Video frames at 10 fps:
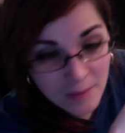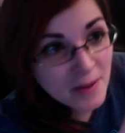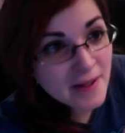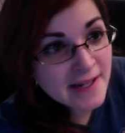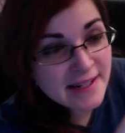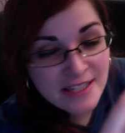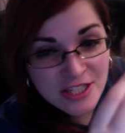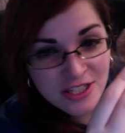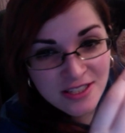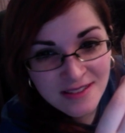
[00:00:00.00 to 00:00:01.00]
But it's
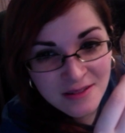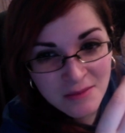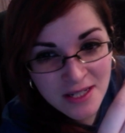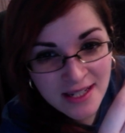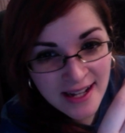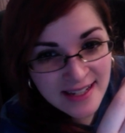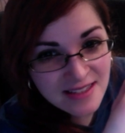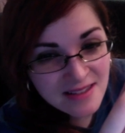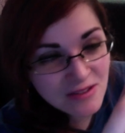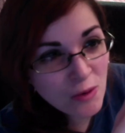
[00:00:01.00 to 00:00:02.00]
just to me, I guess
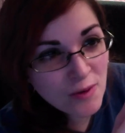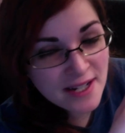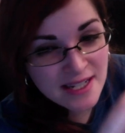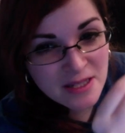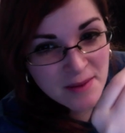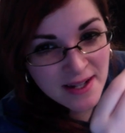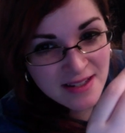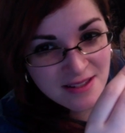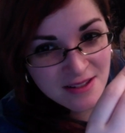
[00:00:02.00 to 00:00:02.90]
no one expects